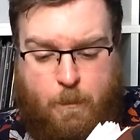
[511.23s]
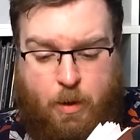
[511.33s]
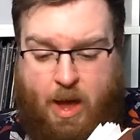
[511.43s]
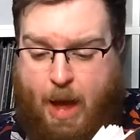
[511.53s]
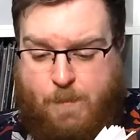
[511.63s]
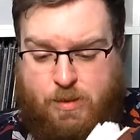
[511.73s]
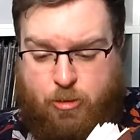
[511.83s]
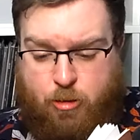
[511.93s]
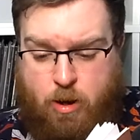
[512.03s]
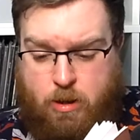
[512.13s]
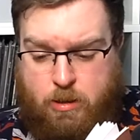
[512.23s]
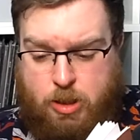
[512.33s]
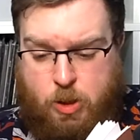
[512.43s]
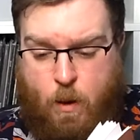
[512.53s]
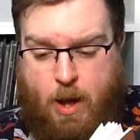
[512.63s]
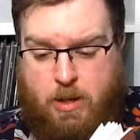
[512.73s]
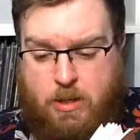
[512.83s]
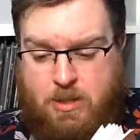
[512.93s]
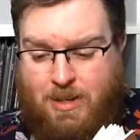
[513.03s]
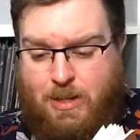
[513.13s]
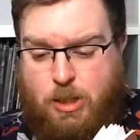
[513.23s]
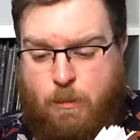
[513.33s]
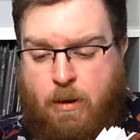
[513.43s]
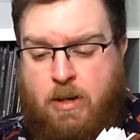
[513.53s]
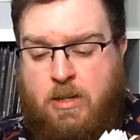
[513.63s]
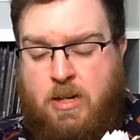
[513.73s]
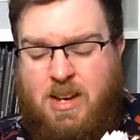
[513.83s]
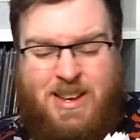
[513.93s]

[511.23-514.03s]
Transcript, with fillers: Perhaps the drunken squire's sick spirit